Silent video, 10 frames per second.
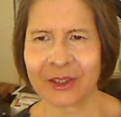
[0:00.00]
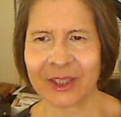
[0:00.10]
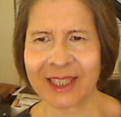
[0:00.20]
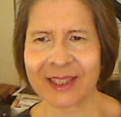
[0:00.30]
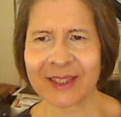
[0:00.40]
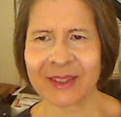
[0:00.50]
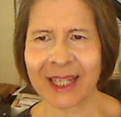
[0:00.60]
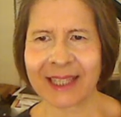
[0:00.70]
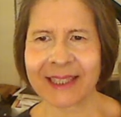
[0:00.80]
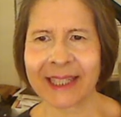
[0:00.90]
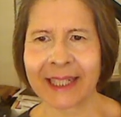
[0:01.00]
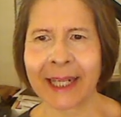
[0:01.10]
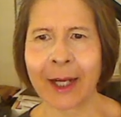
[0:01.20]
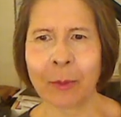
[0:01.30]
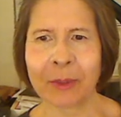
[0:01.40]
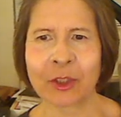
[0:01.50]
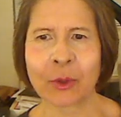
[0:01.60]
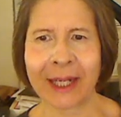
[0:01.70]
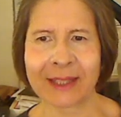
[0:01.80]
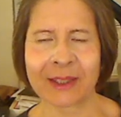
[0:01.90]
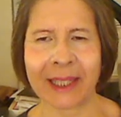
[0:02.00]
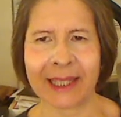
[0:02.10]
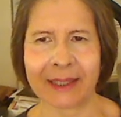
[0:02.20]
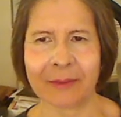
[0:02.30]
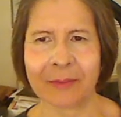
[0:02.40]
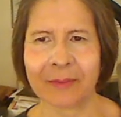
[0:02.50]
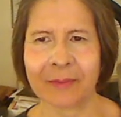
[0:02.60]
Jesus says he can help me translate it.